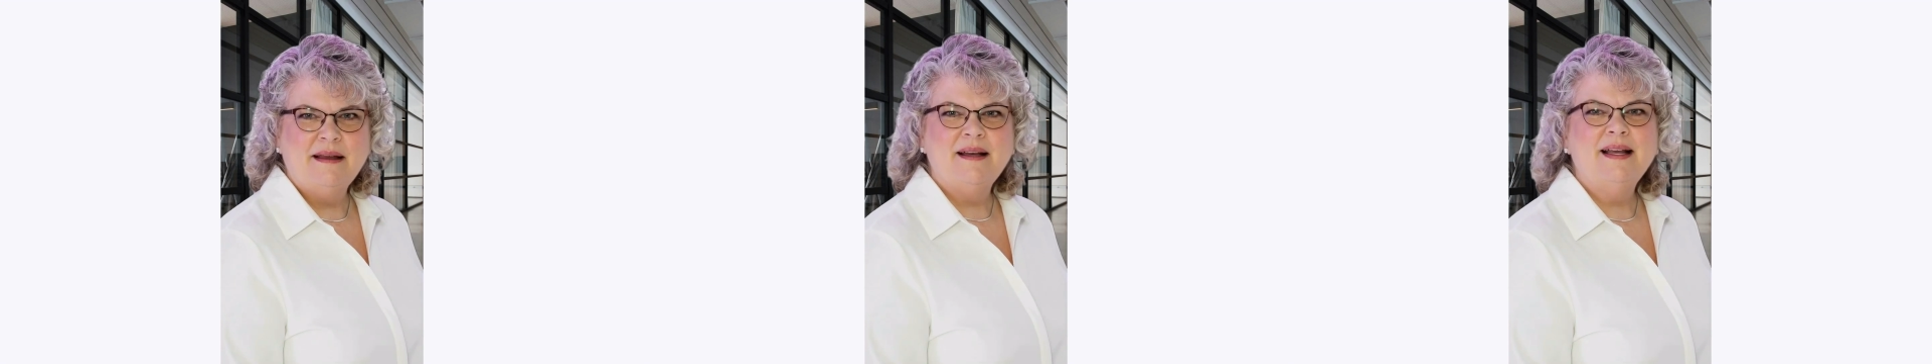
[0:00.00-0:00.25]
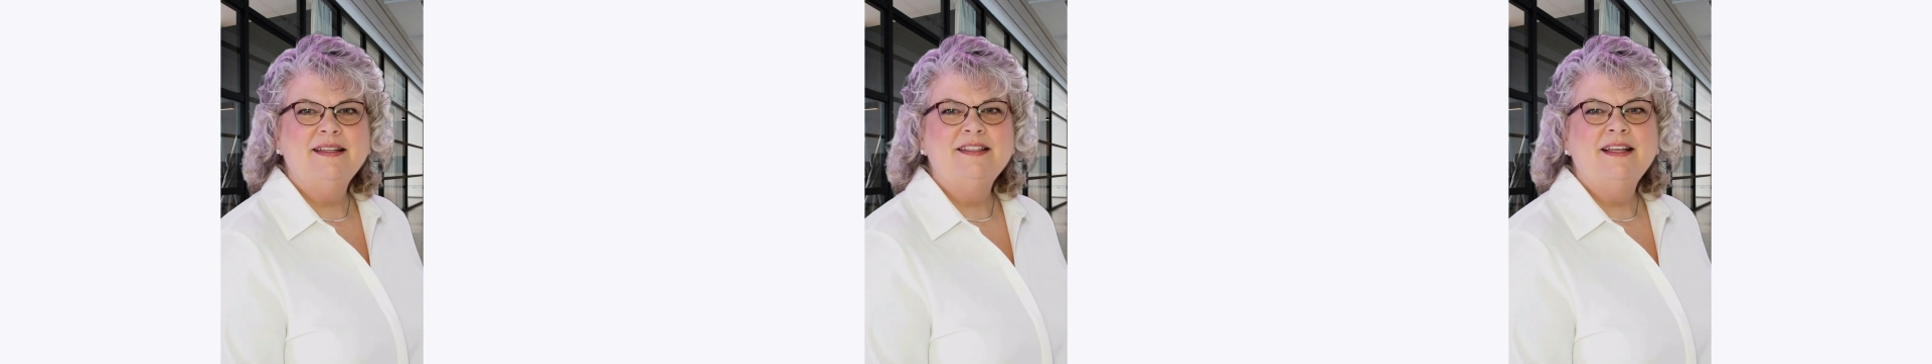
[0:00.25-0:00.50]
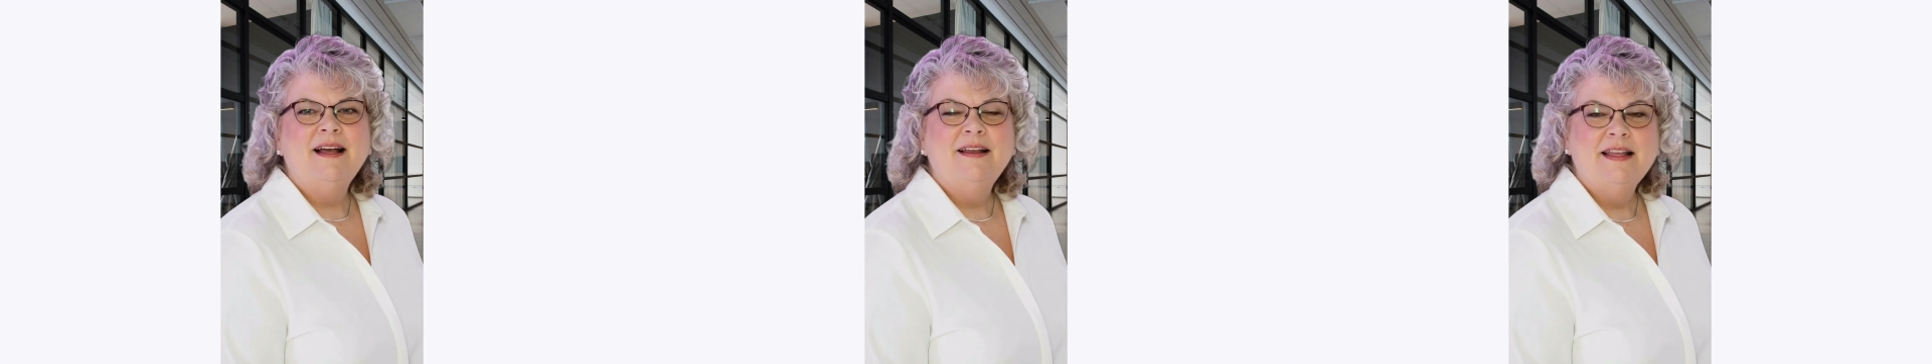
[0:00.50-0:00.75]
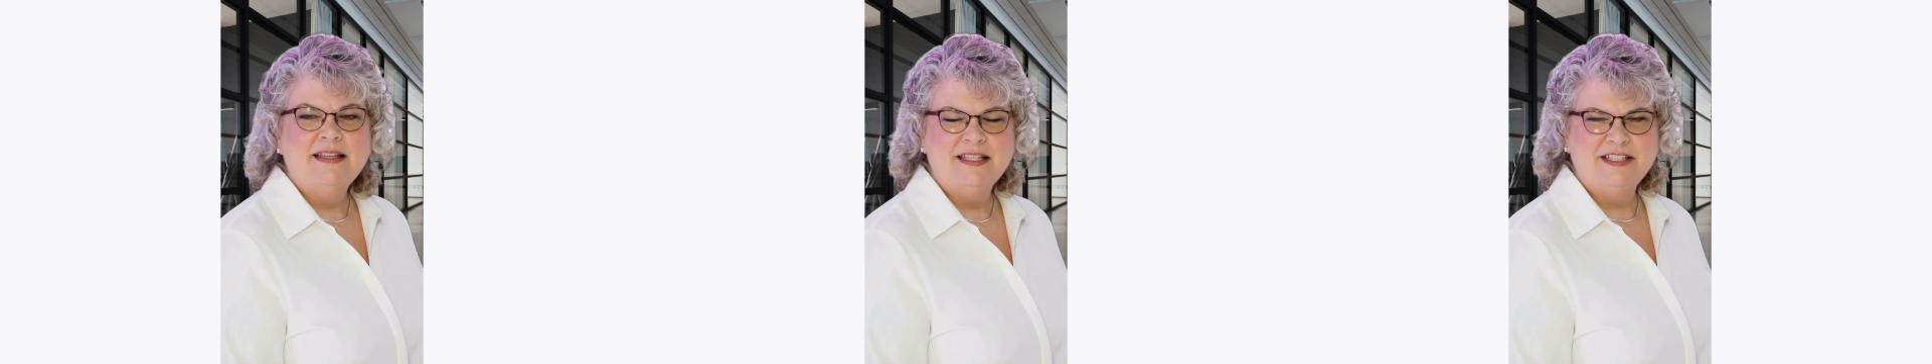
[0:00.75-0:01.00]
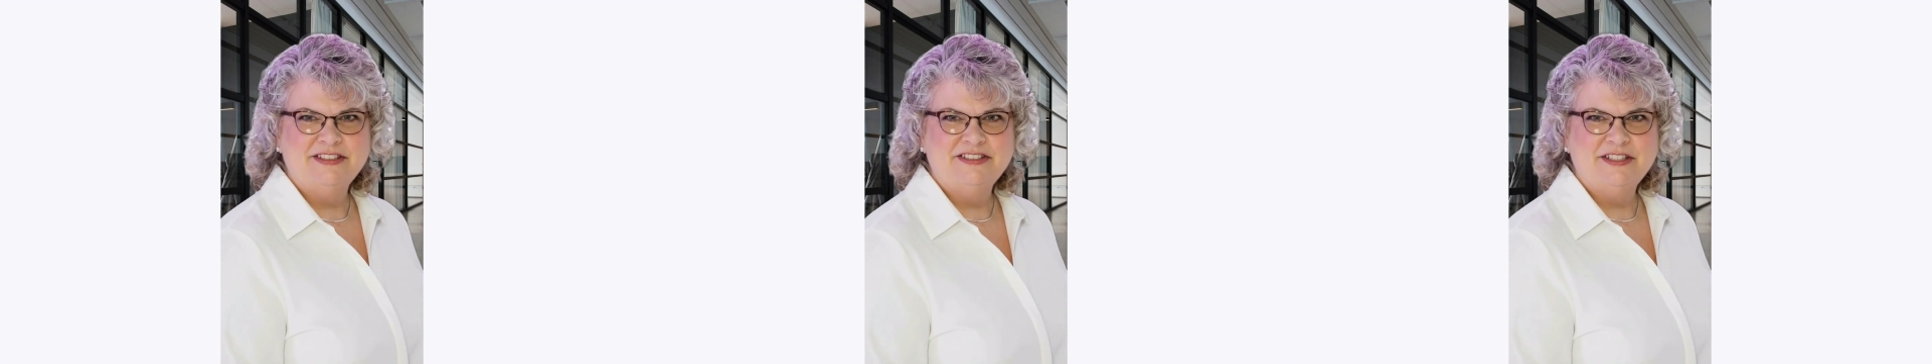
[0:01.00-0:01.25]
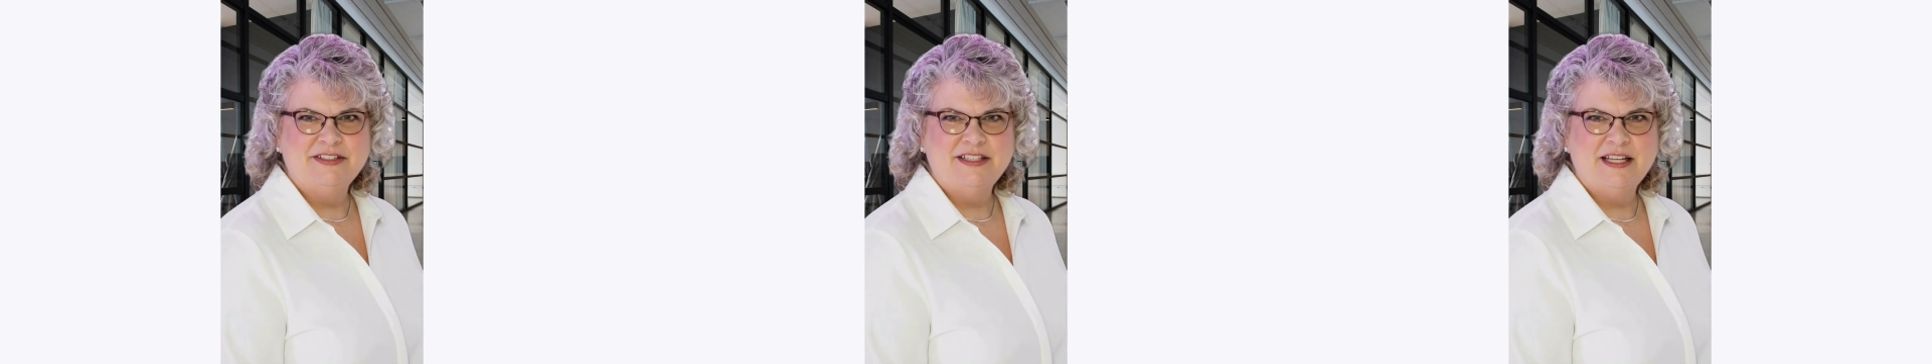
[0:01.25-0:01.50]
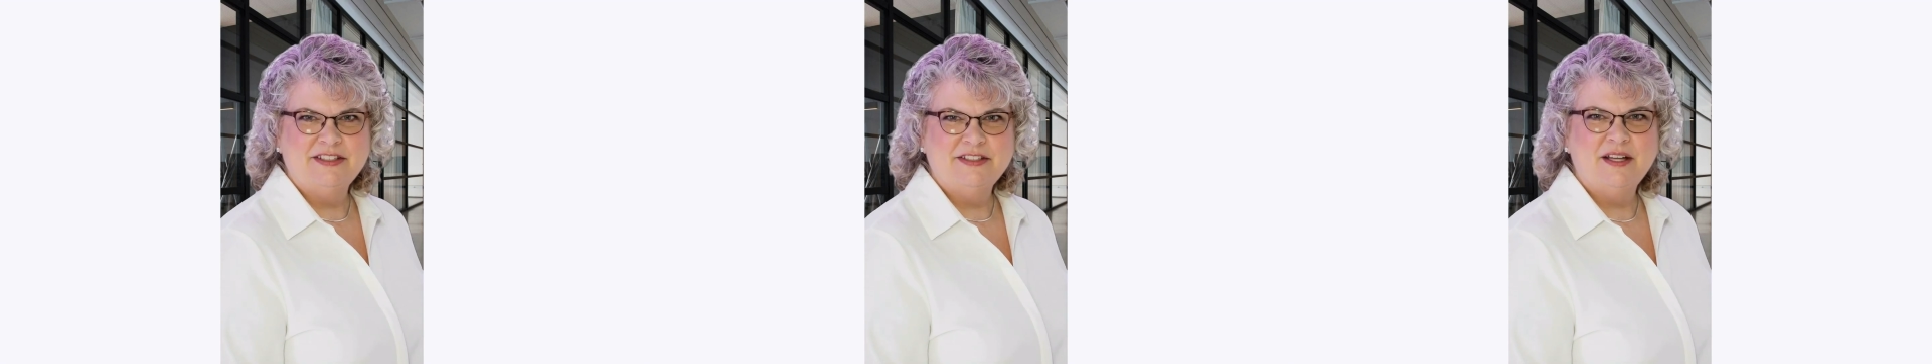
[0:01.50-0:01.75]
and send an instant text